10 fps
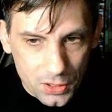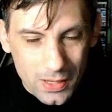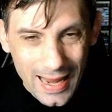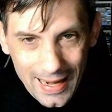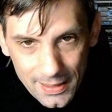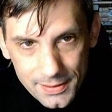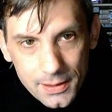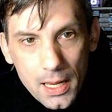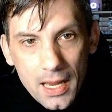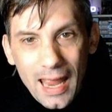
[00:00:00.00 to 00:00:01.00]
and haste.
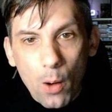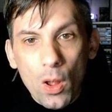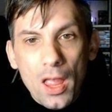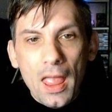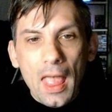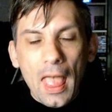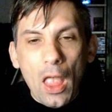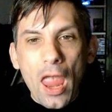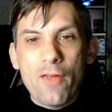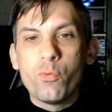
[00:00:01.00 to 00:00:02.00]
Now,
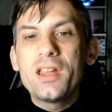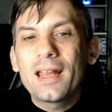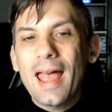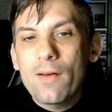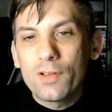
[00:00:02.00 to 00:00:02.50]
if we can have a